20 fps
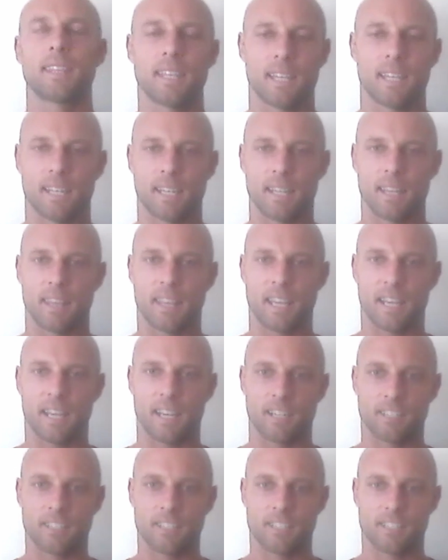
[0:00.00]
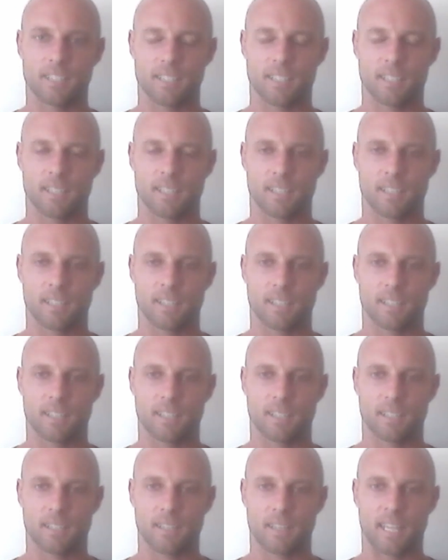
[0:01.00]
that there's
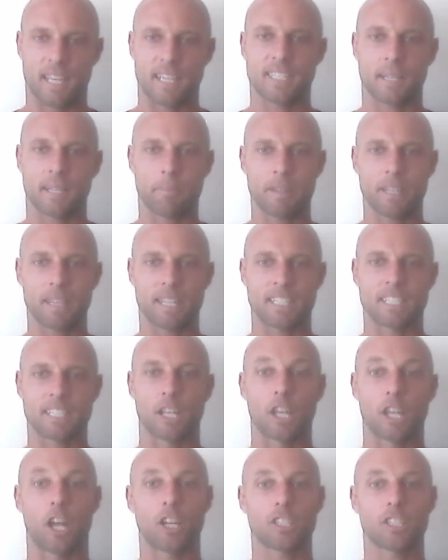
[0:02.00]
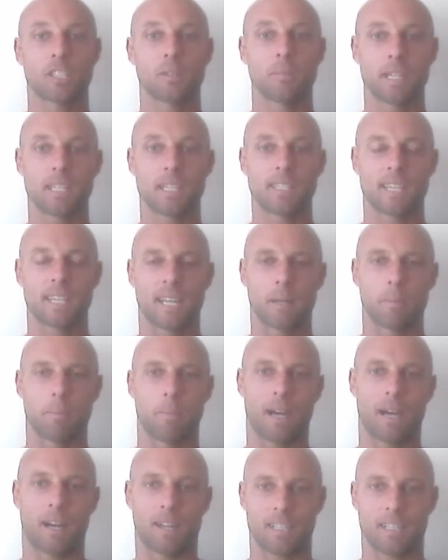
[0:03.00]
a lot to be said
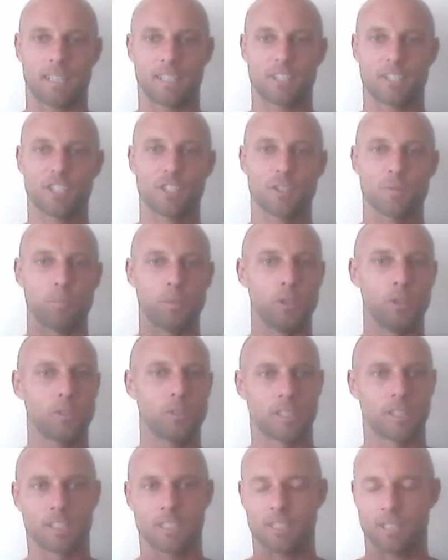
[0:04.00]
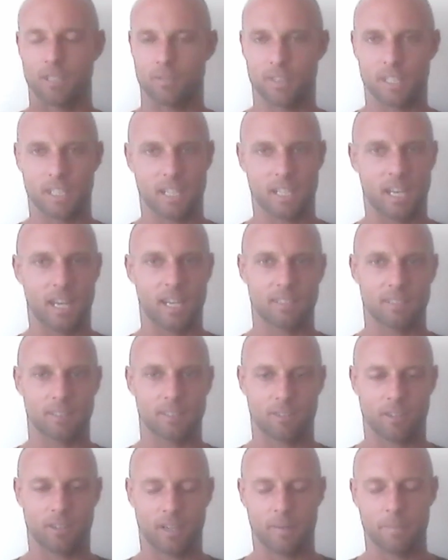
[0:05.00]
about smoothness of the gait,
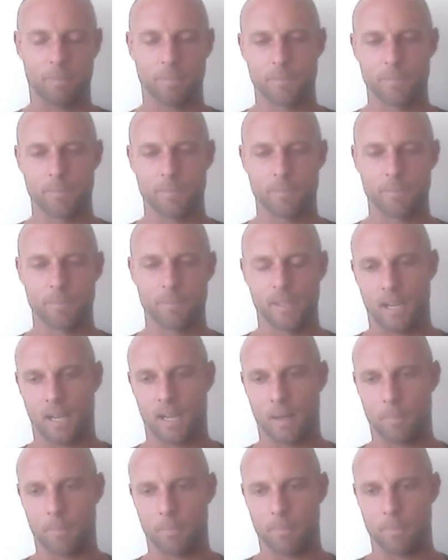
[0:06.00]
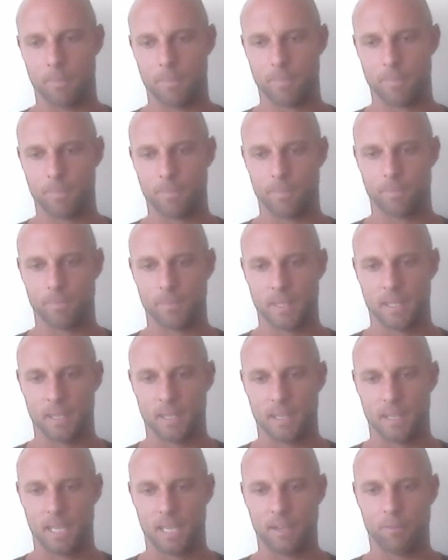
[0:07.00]
okay? Um,
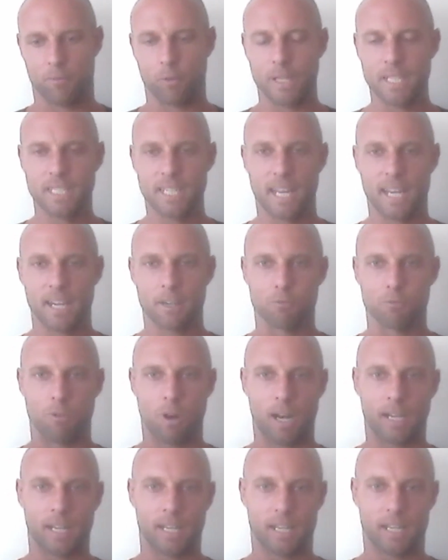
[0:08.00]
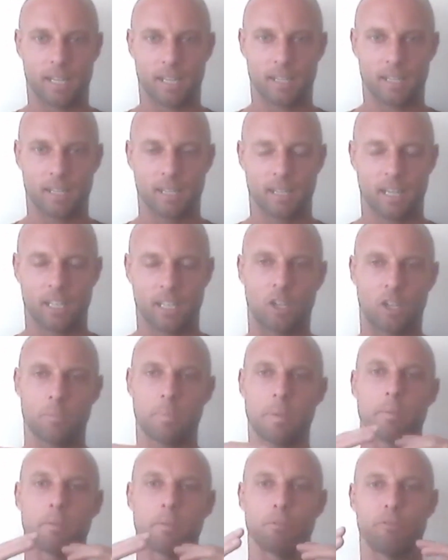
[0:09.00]
if we take running, a lot
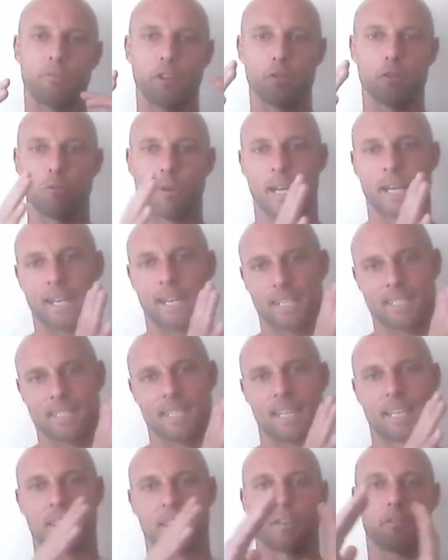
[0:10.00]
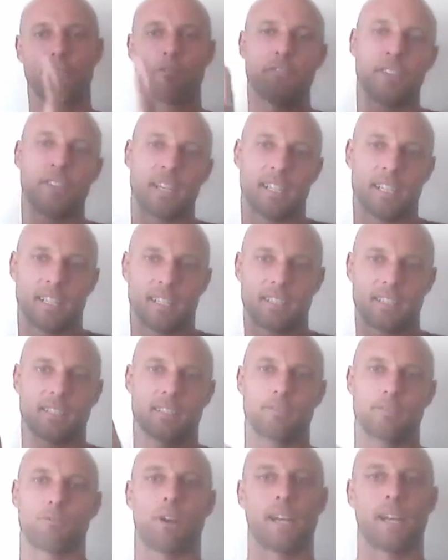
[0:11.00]
of people view running as like the
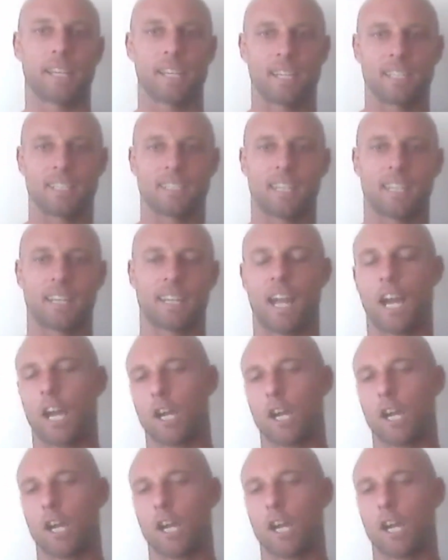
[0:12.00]
fitness. Running is like